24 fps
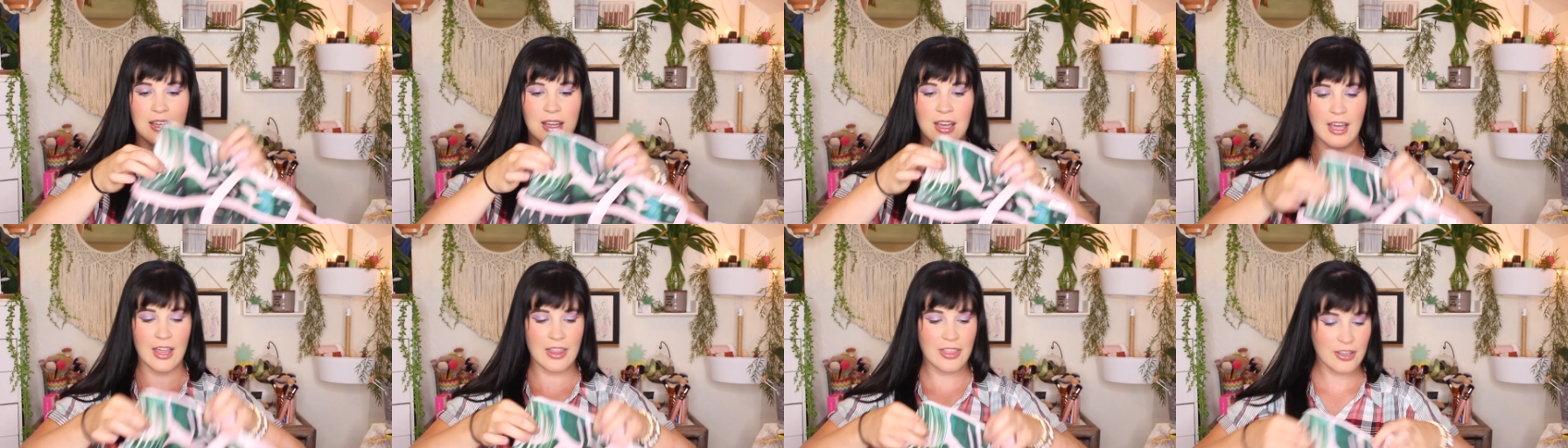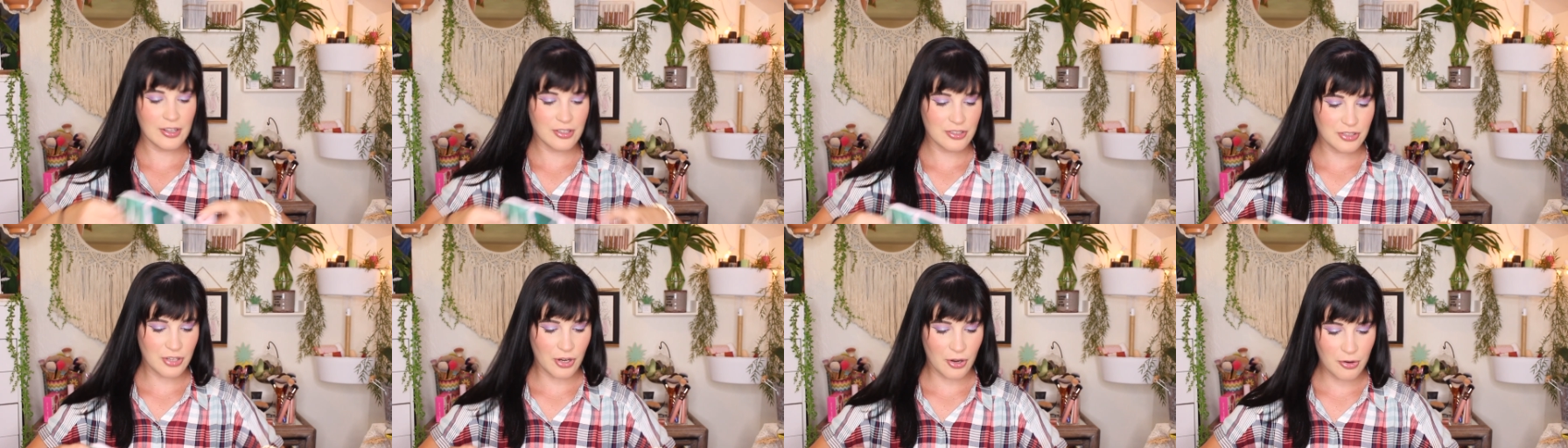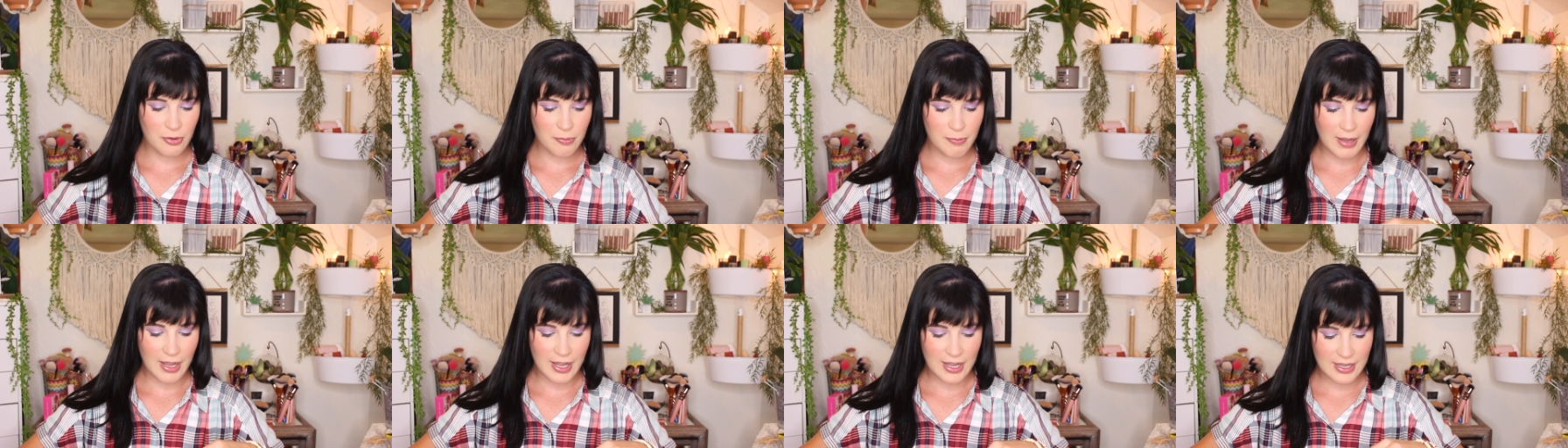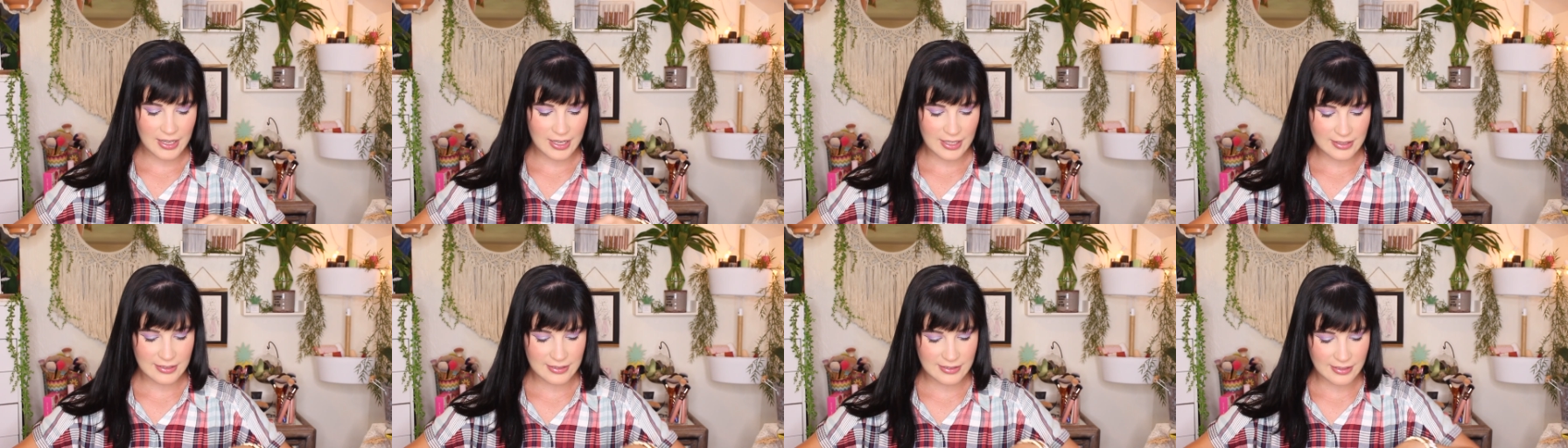other tote
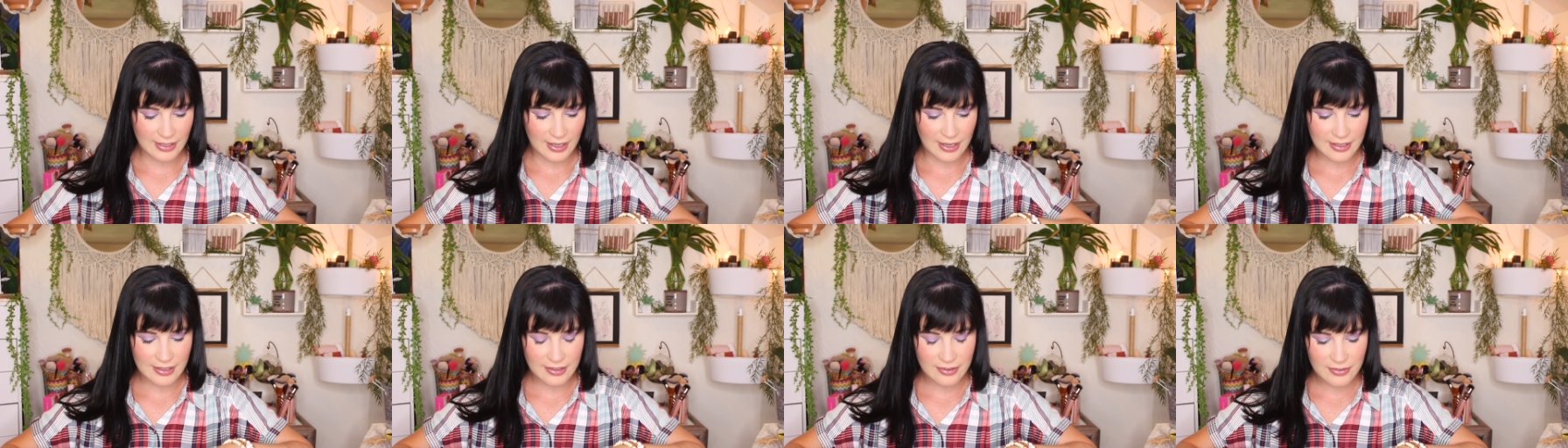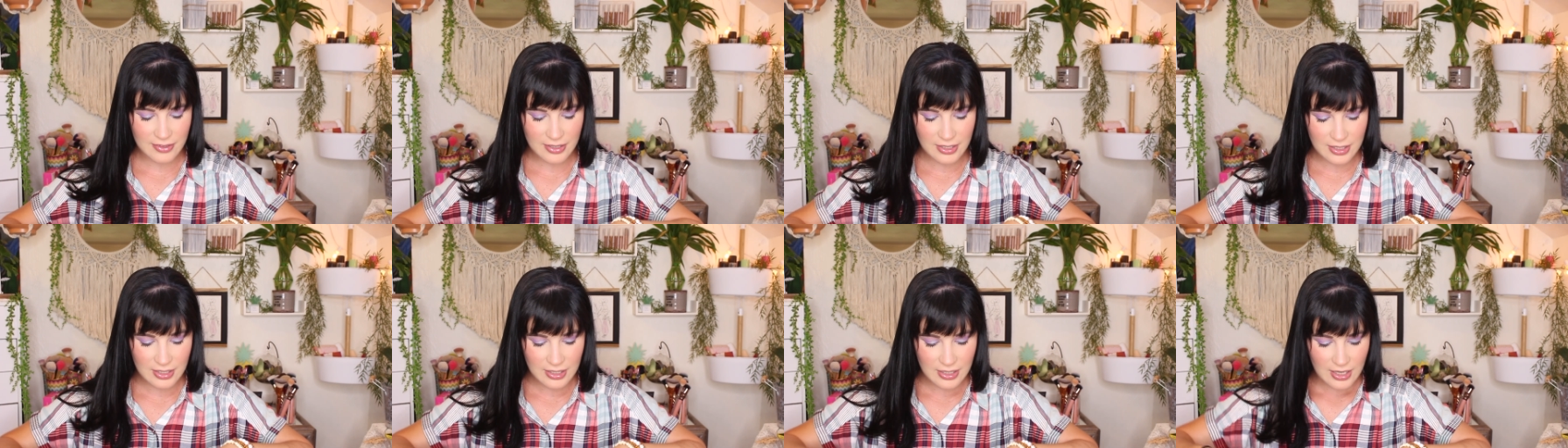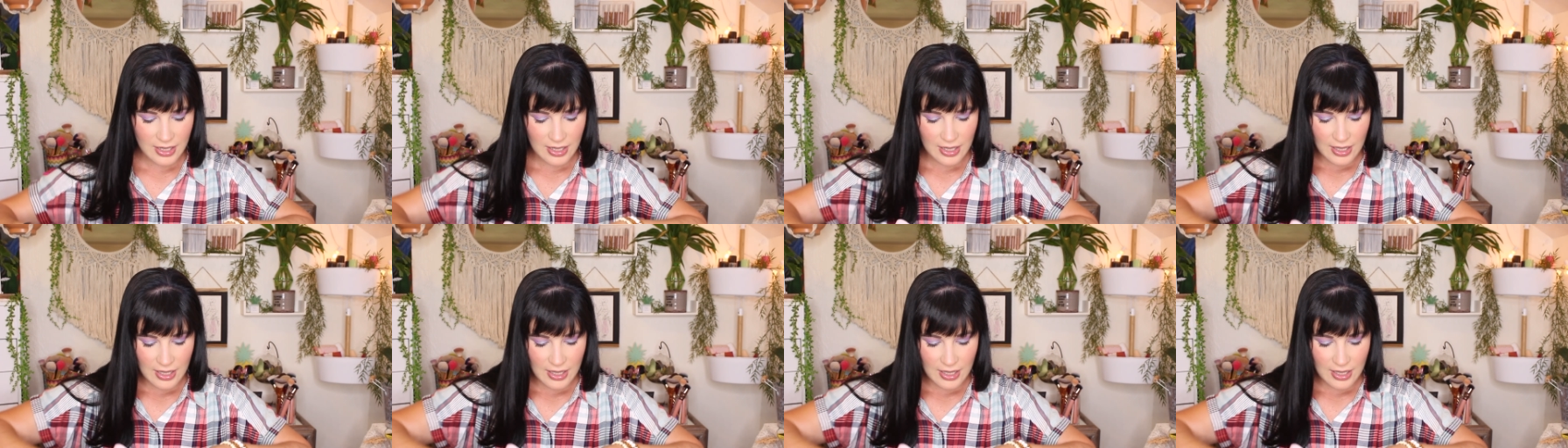bag inside of it.